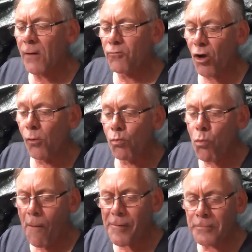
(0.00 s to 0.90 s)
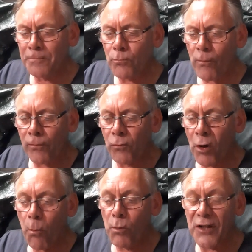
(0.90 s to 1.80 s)
So,
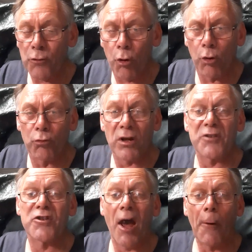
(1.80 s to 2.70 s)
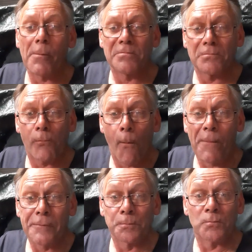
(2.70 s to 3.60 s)
when the oil runs out,
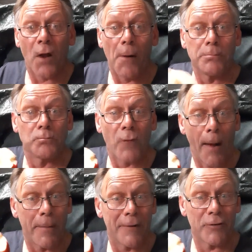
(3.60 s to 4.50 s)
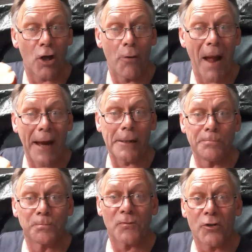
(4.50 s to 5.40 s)
and we have to go back
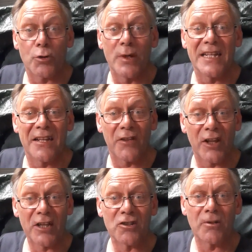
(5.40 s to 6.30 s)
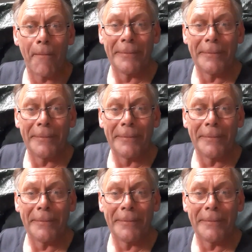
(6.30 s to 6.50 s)
to eating things